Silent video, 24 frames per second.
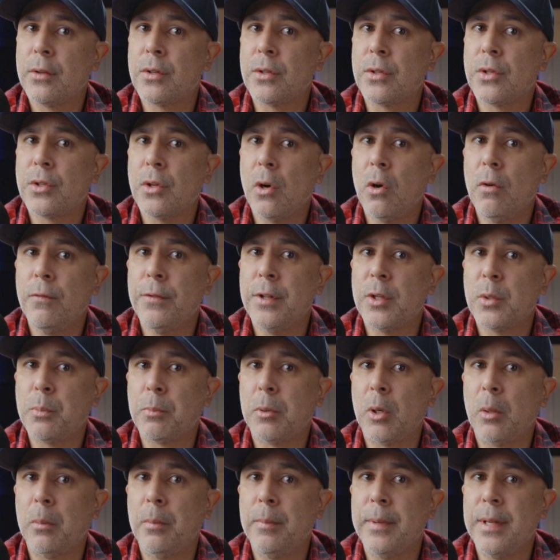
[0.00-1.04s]
to solve this
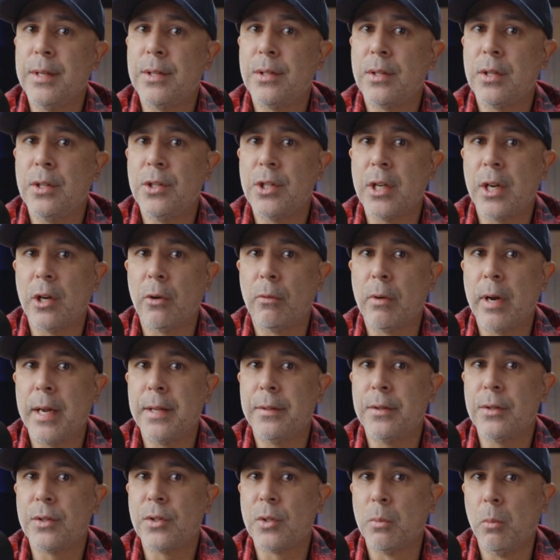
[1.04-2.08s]
problem is to
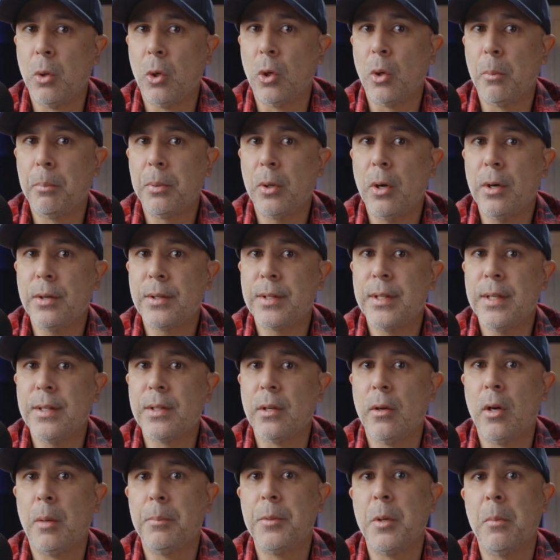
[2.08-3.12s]
generate the smaller proxies
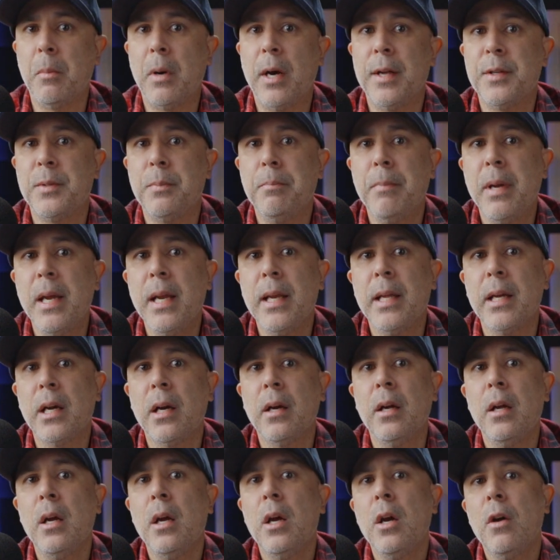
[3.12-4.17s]
and optimized
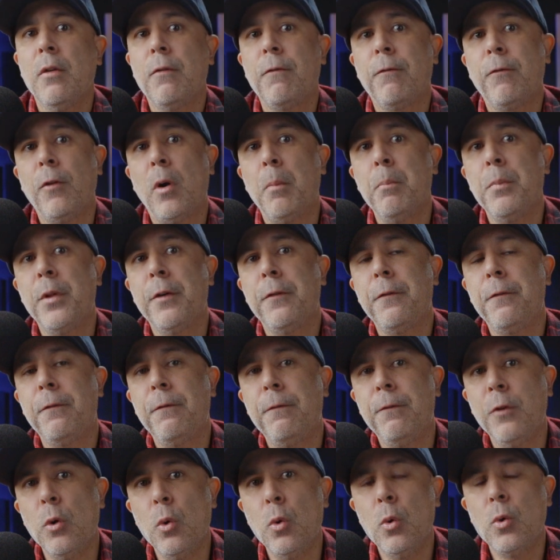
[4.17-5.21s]
media from the
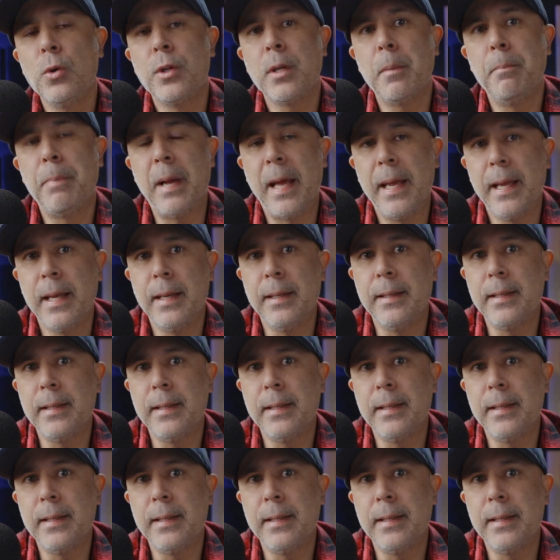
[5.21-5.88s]
full Debayer